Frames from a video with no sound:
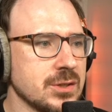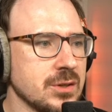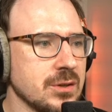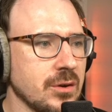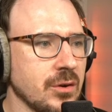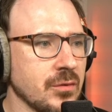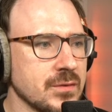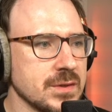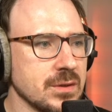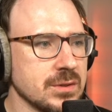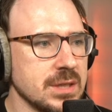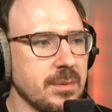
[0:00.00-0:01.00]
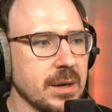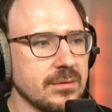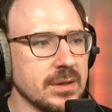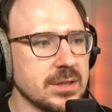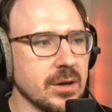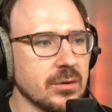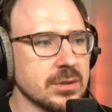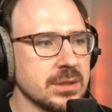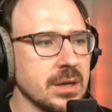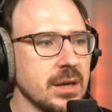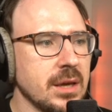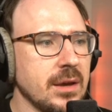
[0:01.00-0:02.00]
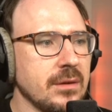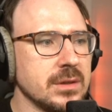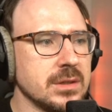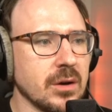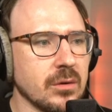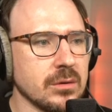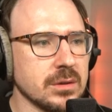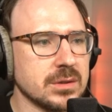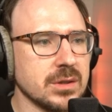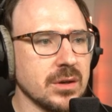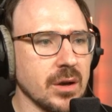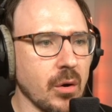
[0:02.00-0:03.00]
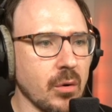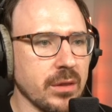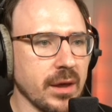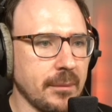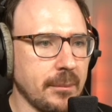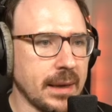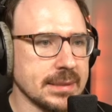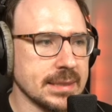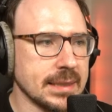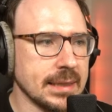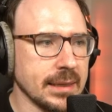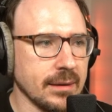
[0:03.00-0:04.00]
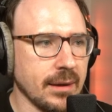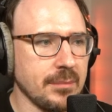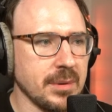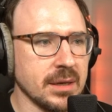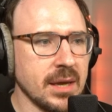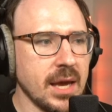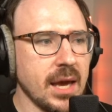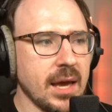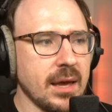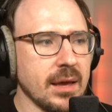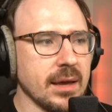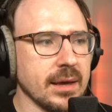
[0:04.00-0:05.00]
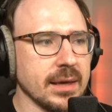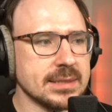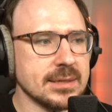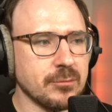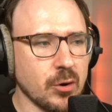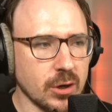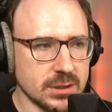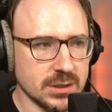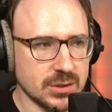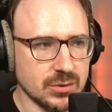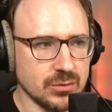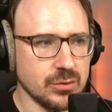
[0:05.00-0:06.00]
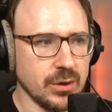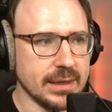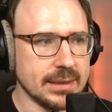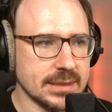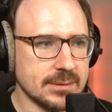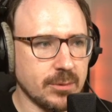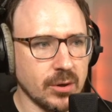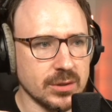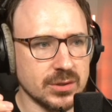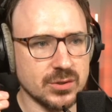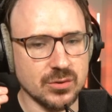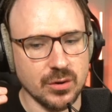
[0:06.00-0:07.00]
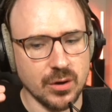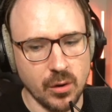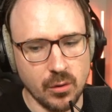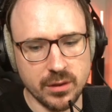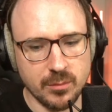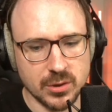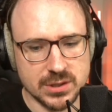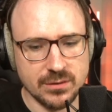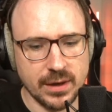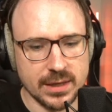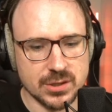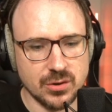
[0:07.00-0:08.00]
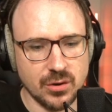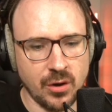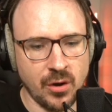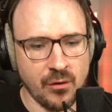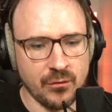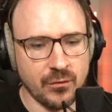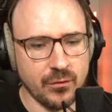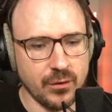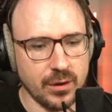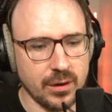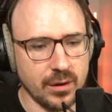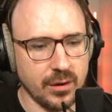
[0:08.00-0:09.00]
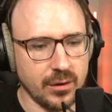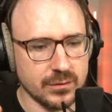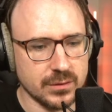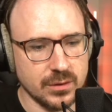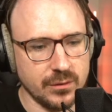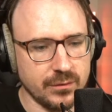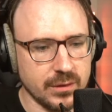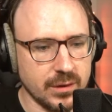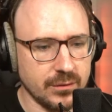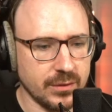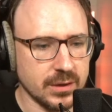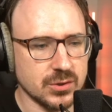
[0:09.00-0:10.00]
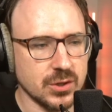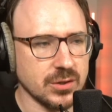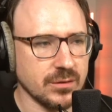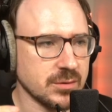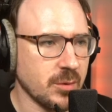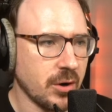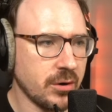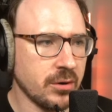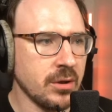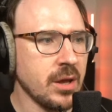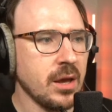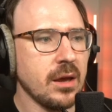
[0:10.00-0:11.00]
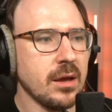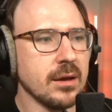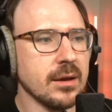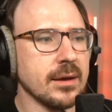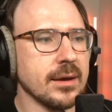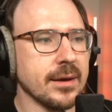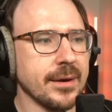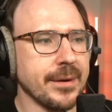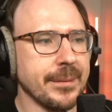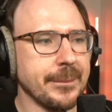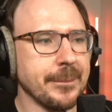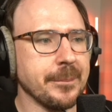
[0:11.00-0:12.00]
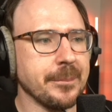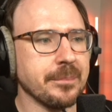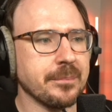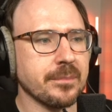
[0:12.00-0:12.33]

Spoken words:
of CET, but we don't know that, basically. I mean, it's important to, at this point, to know the motivation of the Church of Tomorrow, and